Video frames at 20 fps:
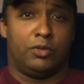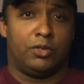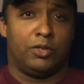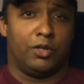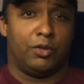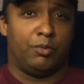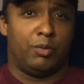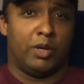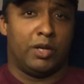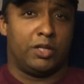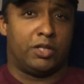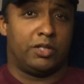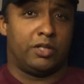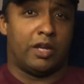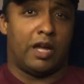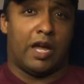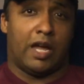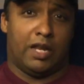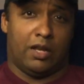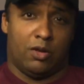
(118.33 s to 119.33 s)
have been
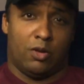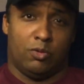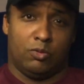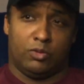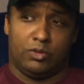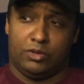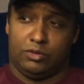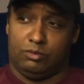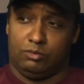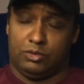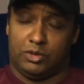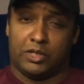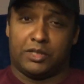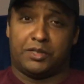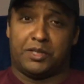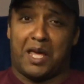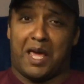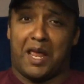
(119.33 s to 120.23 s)
shot on just